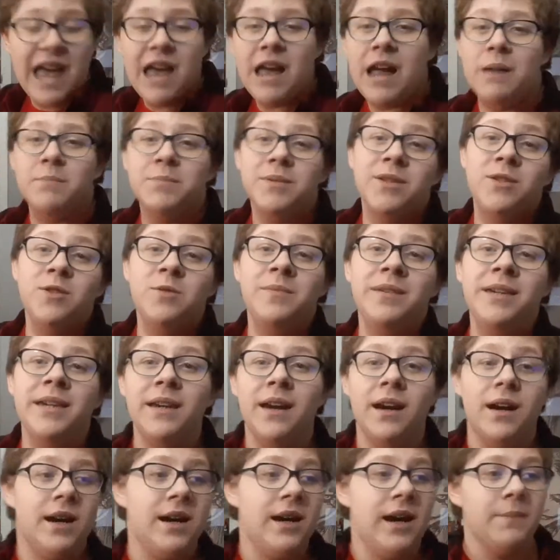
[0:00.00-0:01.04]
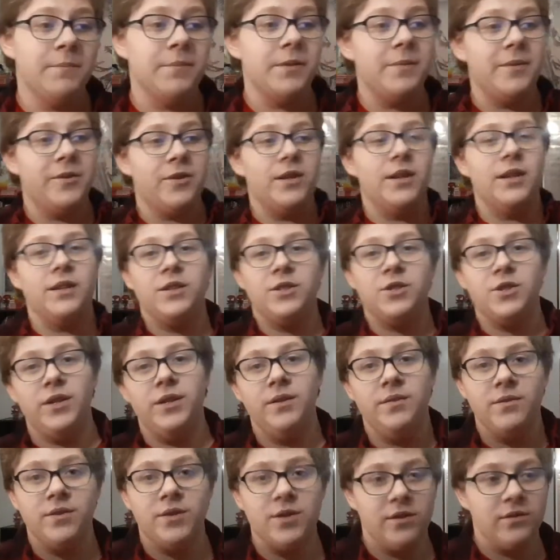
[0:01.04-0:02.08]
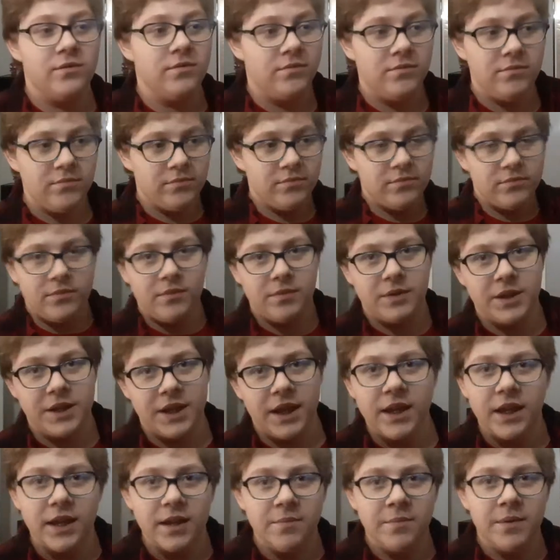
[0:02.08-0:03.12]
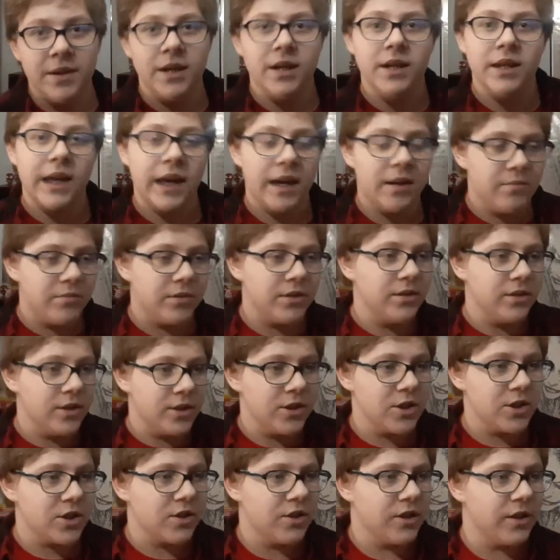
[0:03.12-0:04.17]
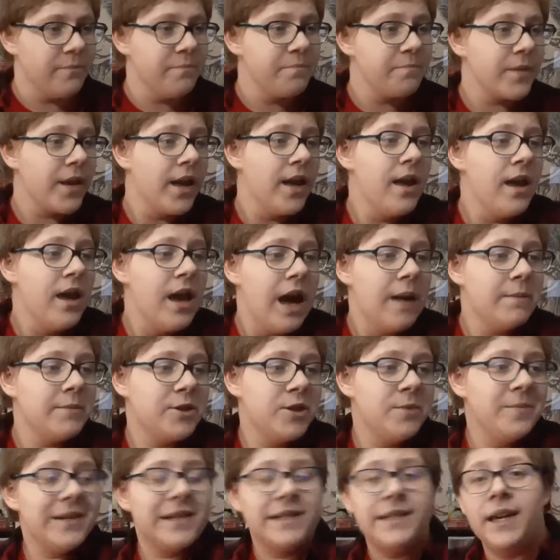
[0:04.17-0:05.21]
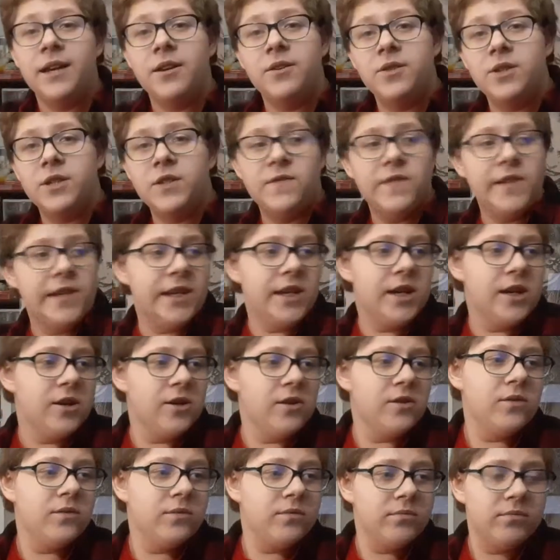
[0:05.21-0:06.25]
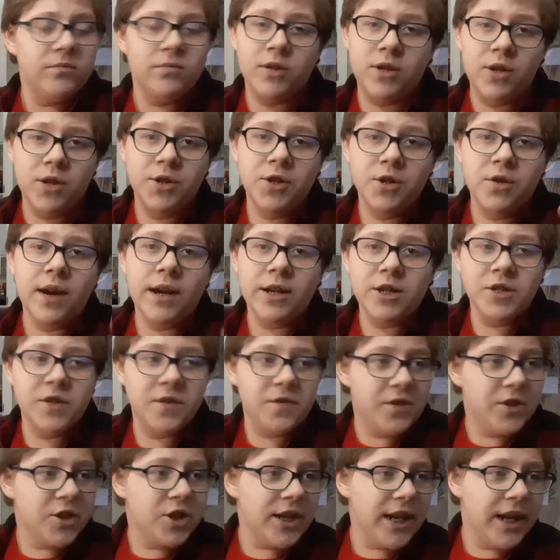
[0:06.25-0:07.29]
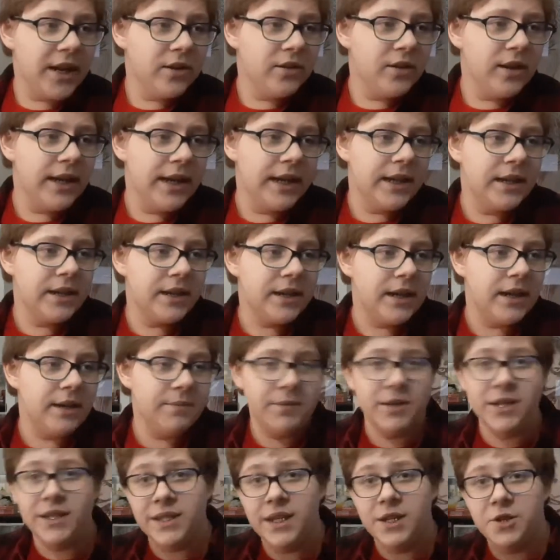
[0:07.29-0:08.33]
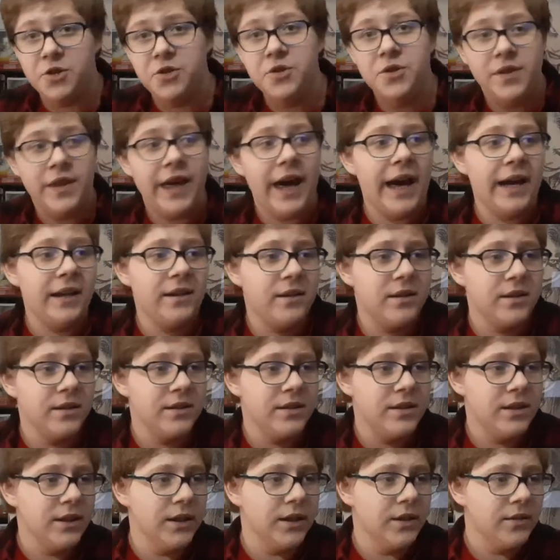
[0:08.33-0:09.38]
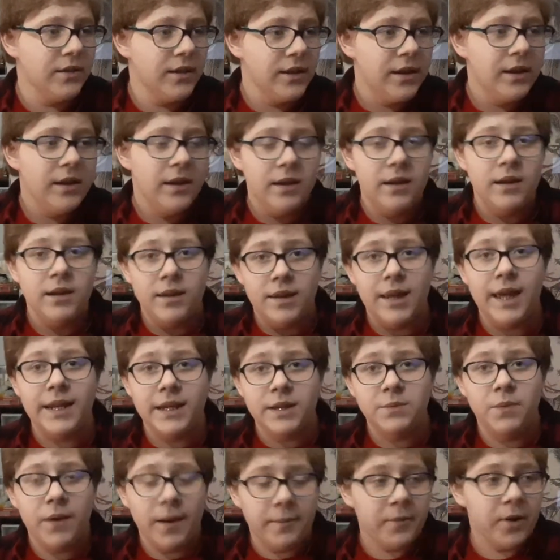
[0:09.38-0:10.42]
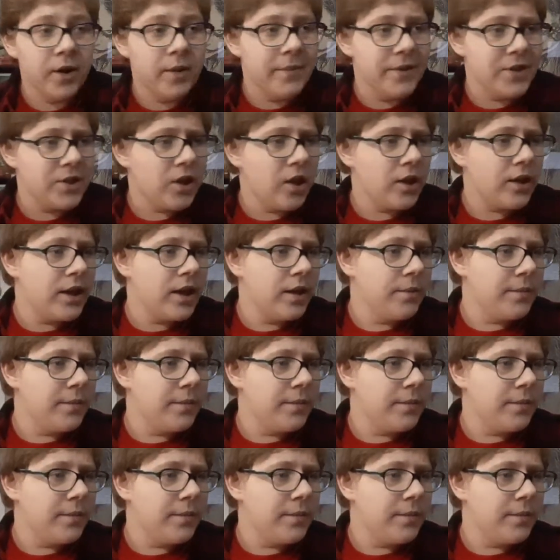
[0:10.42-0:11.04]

I'm assuming I'm going to be looking at the screen. So, I'm going to say that in a minute again, but just so you know. I'm assuming I titled this video Good Directions for the channel, and I'm going to stay true to that, because, that is what I'm going to be talking